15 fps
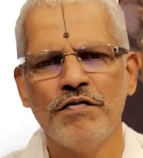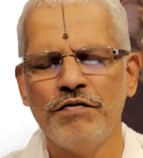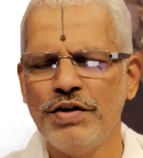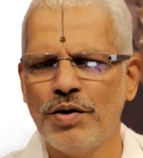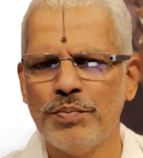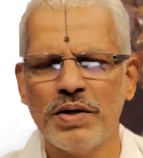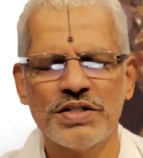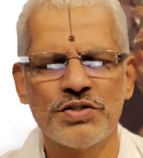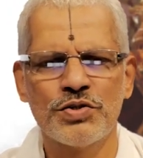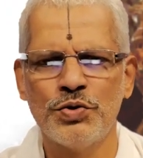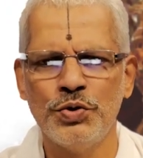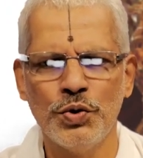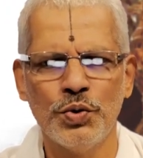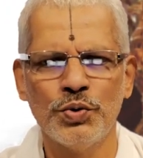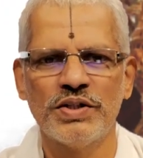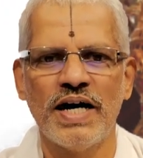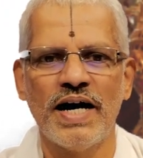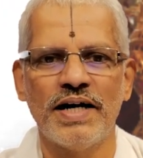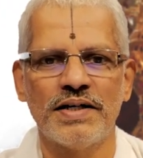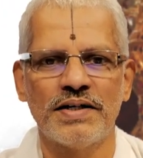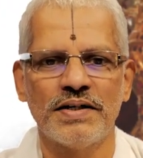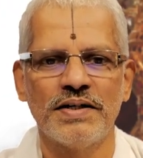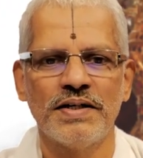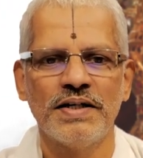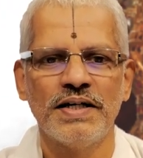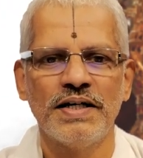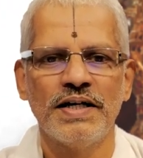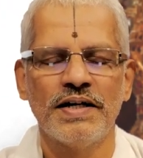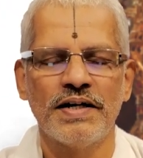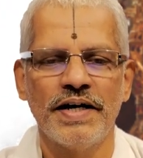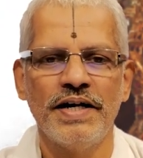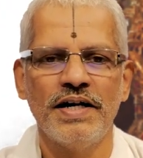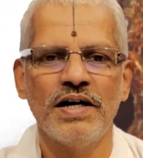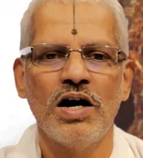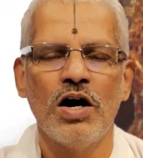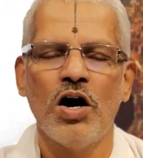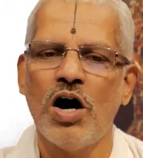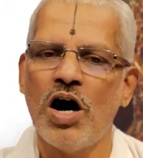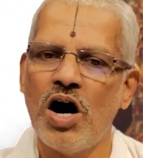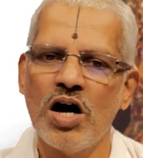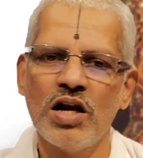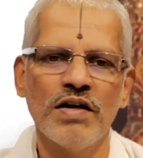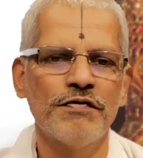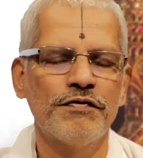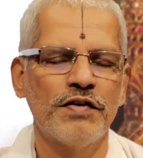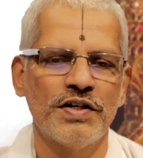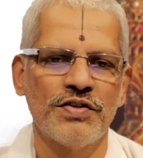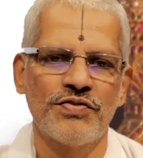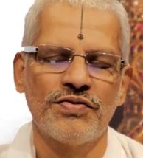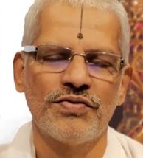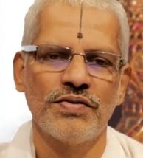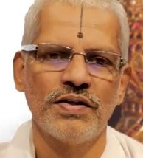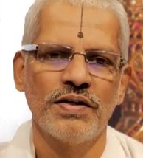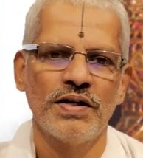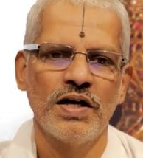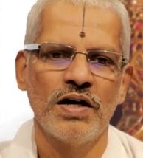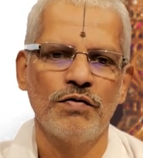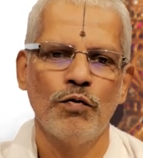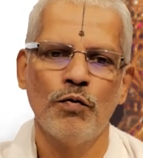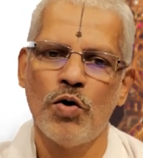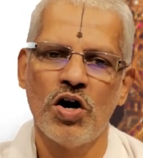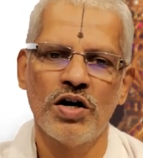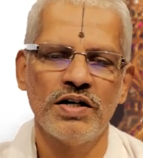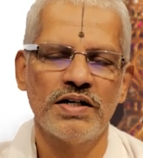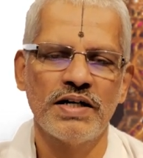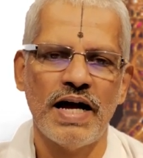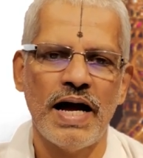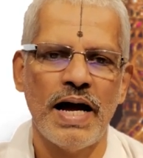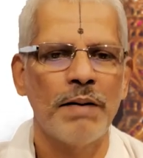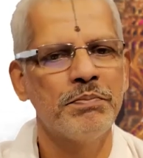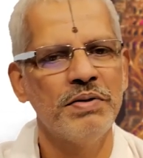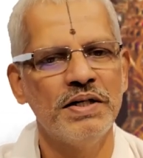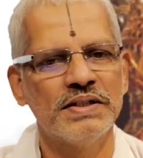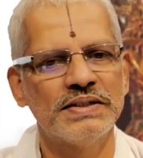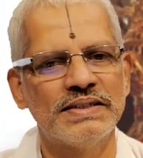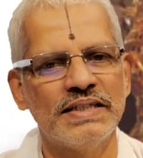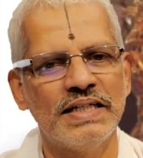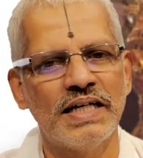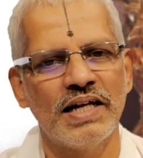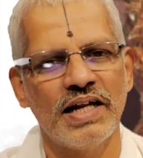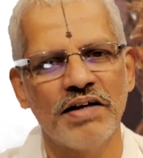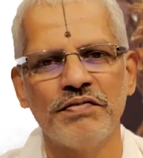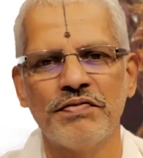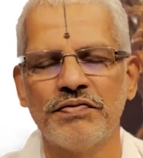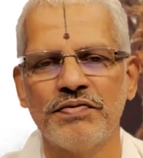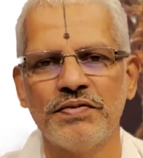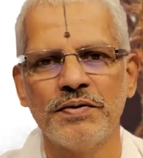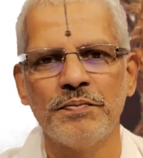We must know that, right? All of us want happiness in life.